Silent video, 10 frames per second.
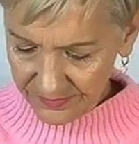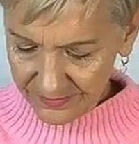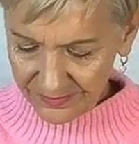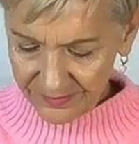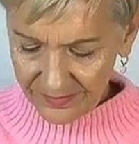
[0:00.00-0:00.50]

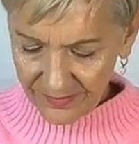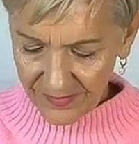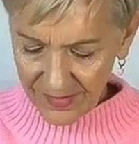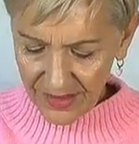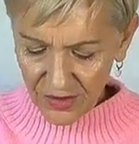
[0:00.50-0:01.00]
And
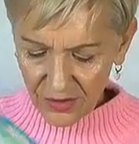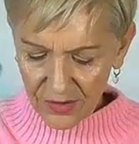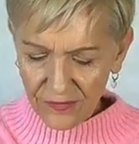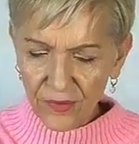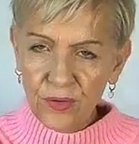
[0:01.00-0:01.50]
you got
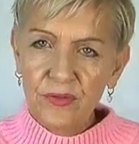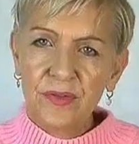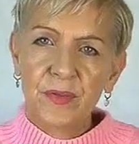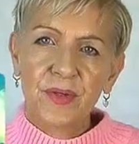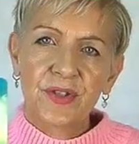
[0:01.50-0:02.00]
the four of
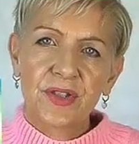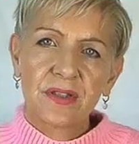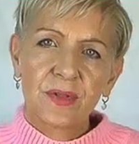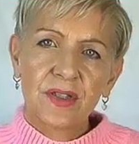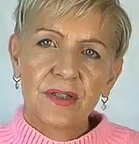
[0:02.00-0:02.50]

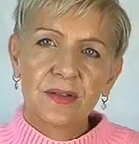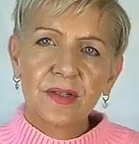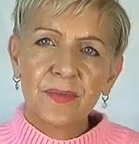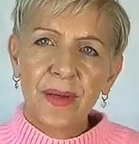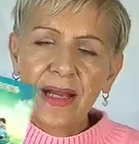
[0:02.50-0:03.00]
emotions, which is
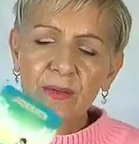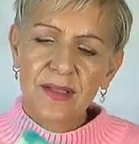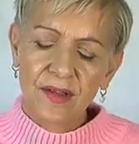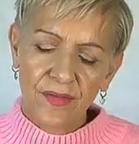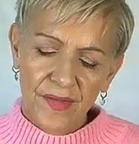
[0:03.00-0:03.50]
looking
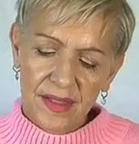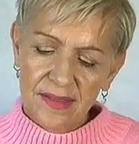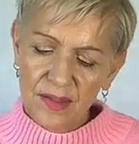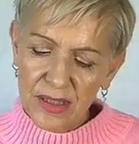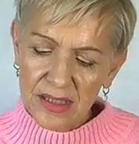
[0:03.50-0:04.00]
backwards on things
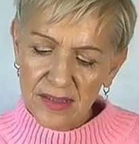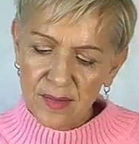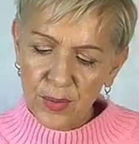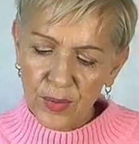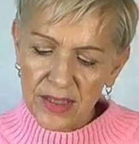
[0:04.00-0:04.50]
that have been
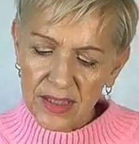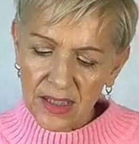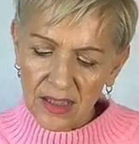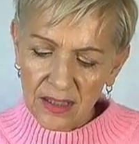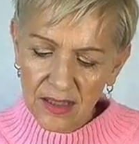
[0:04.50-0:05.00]

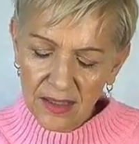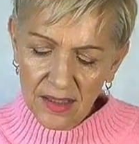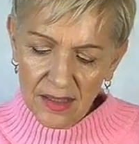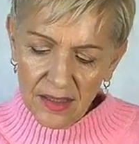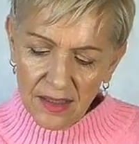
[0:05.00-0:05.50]
disappointing.
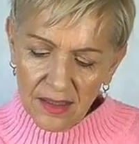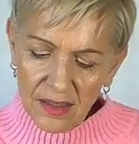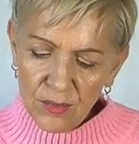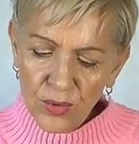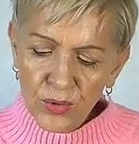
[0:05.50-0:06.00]

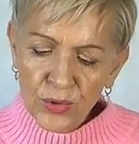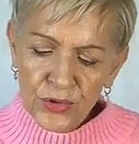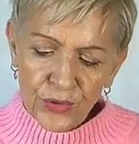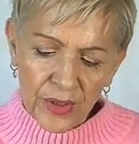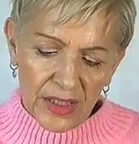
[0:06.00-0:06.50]
Your
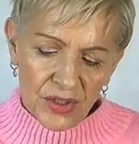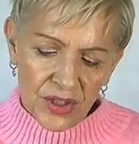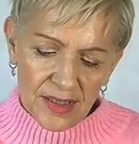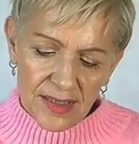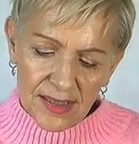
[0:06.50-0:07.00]
mood, your
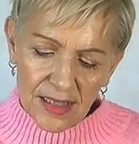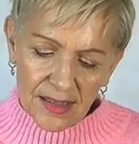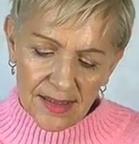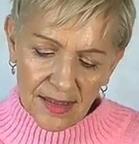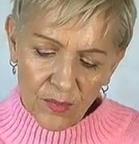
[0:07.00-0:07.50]
energy is
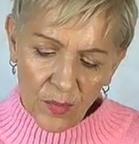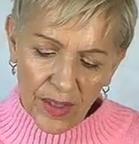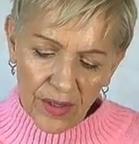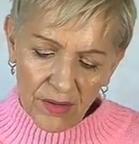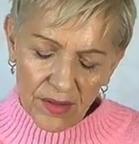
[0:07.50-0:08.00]
stuck
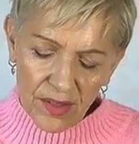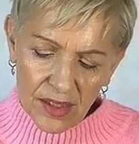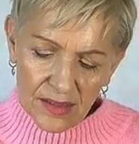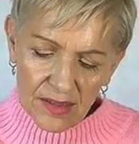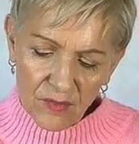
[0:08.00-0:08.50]
somewhere in
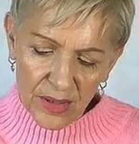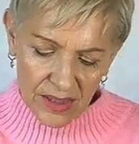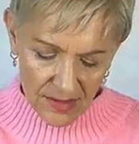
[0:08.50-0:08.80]
things that have been